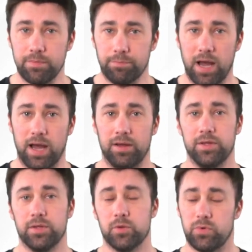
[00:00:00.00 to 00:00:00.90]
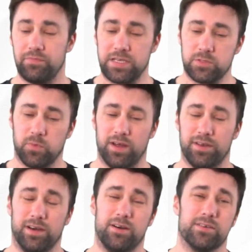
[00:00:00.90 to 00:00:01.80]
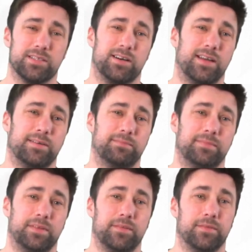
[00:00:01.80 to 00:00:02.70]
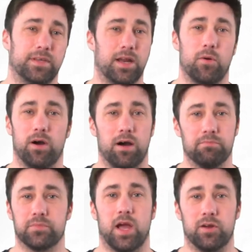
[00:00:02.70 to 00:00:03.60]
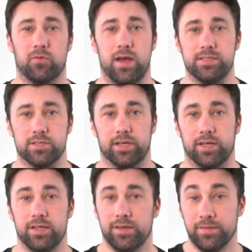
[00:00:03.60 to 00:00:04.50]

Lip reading: But with this one, I was like, you know what, I'm going crazy on it.